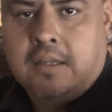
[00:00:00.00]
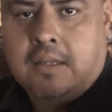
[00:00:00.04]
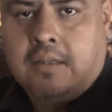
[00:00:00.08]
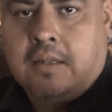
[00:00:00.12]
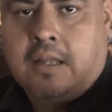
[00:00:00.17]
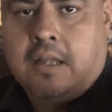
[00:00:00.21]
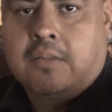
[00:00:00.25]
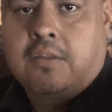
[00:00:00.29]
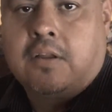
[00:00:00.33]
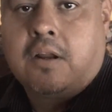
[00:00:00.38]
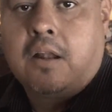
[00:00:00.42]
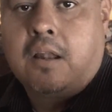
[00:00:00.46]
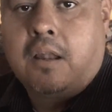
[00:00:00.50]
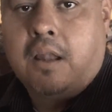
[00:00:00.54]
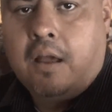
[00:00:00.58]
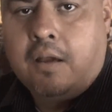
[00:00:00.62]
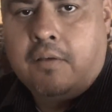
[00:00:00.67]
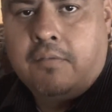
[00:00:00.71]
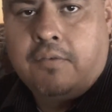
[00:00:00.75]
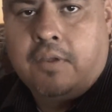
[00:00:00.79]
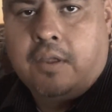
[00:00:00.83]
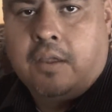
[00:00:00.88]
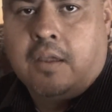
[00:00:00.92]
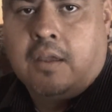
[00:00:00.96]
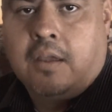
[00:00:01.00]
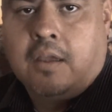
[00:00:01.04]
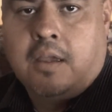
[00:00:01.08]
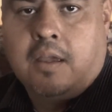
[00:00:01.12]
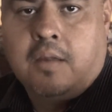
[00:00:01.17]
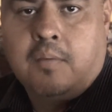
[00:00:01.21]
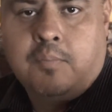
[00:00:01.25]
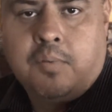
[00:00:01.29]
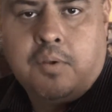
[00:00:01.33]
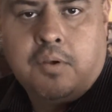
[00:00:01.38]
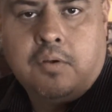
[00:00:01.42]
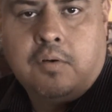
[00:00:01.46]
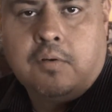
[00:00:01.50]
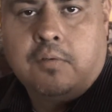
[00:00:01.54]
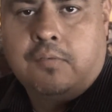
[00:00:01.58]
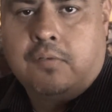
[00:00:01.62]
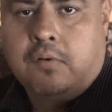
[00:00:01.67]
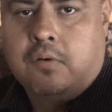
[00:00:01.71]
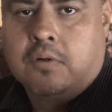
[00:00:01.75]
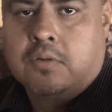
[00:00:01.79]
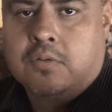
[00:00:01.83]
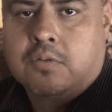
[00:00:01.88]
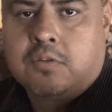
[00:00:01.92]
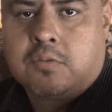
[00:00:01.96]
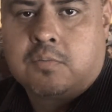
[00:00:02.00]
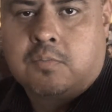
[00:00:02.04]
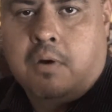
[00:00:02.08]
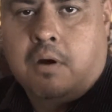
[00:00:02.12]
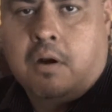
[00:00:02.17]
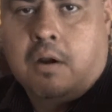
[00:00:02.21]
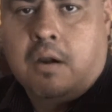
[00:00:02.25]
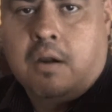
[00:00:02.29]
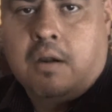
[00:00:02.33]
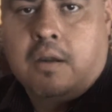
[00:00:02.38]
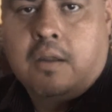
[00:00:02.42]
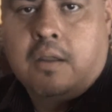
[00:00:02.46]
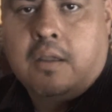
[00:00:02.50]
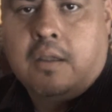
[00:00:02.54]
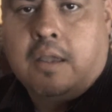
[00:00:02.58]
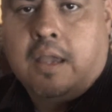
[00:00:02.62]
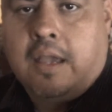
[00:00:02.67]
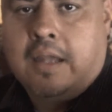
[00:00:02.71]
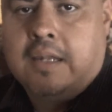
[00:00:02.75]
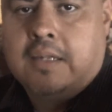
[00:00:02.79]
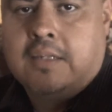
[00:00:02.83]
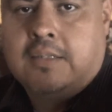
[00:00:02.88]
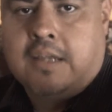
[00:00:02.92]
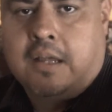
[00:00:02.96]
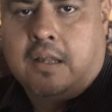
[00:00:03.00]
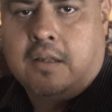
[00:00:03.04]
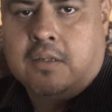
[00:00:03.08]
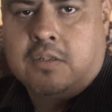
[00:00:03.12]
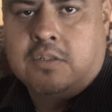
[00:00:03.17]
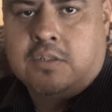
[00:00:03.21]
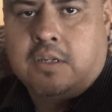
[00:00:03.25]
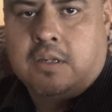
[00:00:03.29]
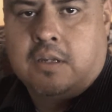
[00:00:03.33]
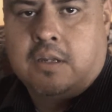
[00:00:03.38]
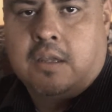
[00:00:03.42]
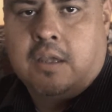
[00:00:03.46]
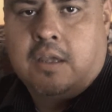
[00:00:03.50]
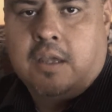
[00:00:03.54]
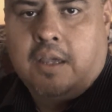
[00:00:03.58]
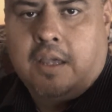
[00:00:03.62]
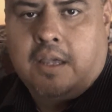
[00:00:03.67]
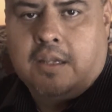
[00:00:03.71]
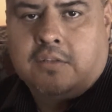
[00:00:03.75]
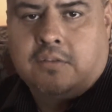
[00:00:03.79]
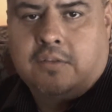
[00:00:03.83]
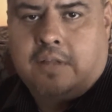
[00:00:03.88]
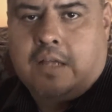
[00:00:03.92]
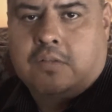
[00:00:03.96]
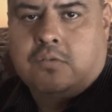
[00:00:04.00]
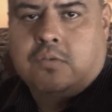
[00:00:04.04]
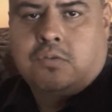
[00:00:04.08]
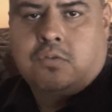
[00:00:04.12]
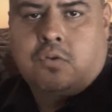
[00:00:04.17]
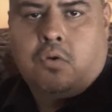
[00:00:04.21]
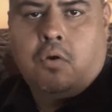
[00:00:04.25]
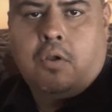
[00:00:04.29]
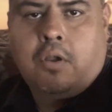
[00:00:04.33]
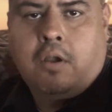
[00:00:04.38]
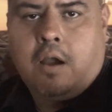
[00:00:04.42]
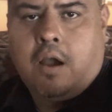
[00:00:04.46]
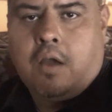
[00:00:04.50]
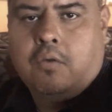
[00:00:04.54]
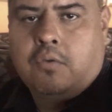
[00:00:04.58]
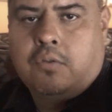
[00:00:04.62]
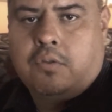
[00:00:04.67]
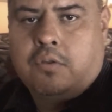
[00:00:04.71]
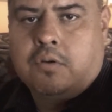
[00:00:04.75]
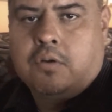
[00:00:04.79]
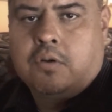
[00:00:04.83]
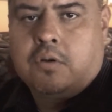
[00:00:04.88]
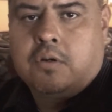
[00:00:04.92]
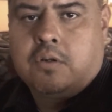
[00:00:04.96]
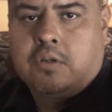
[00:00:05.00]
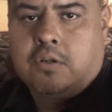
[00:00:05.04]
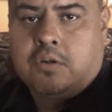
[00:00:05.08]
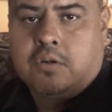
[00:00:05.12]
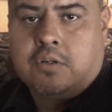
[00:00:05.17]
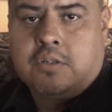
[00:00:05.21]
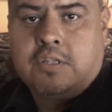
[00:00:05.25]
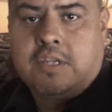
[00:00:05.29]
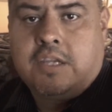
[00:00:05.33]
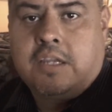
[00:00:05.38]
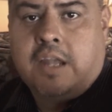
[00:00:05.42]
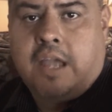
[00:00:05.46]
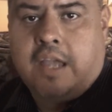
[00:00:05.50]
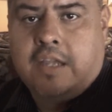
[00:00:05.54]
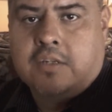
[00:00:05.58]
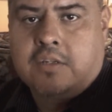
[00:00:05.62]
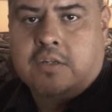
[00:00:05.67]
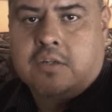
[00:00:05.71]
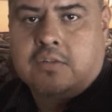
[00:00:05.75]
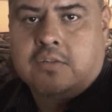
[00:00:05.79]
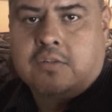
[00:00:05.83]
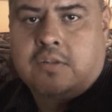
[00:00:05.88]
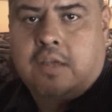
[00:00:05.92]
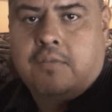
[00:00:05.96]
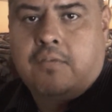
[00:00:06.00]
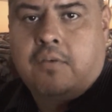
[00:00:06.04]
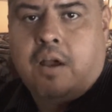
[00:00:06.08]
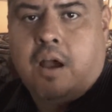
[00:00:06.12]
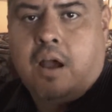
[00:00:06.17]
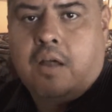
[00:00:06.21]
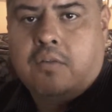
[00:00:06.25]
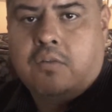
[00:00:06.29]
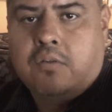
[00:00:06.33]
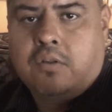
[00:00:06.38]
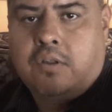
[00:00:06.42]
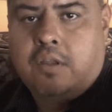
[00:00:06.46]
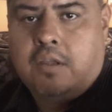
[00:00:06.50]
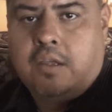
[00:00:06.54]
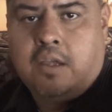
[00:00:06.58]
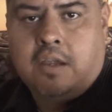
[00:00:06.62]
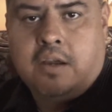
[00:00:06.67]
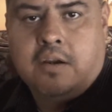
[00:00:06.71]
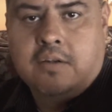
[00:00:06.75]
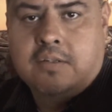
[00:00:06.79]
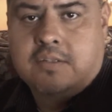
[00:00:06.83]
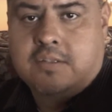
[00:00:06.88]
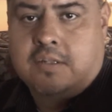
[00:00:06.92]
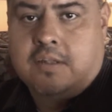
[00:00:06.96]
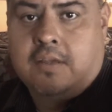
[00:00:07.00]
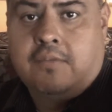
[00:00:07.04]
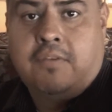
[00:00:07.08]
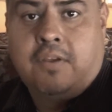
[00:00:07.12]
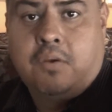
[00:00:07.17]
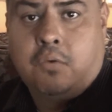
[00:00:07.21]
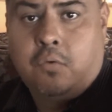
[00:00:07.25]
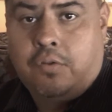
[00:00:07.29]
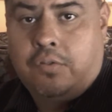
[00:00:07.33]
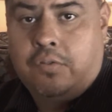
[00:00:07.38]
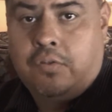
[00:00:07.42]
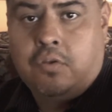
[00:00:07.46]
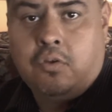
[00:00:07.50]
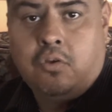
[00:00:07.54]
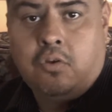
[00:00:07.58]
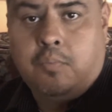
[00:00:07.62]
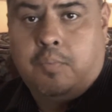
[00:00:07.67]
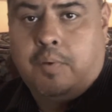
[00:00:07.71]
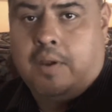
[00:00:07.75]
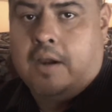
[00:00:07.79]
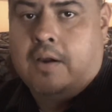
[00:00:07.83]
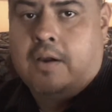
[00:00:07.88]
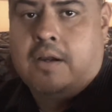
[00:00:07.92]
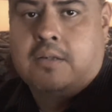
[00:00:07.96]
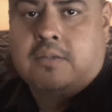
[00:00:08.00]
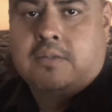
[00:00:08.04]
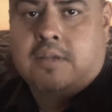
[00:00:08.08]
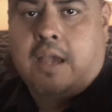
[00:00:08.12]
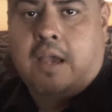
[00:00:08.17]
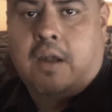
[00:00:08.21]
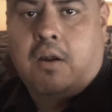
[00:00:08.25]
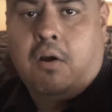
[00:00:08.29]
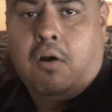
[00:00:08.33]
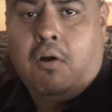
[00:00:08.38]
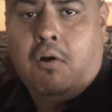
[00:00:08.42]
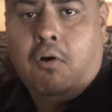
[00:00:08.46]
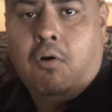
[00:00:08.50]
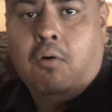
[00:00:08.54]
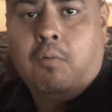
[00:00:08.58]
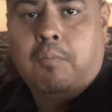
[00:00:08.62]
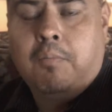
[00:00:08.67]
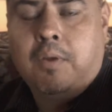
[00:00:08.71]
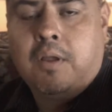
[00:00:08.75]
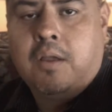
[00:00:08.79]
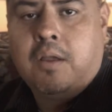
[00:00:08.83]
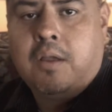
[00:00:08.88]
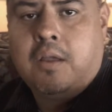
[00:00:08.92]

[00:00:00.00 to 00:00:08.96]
that they're loving and beautiful and smart and intelligent. And so that's what's going on with your teenagers. They've gone through the years living with you, parents, at home,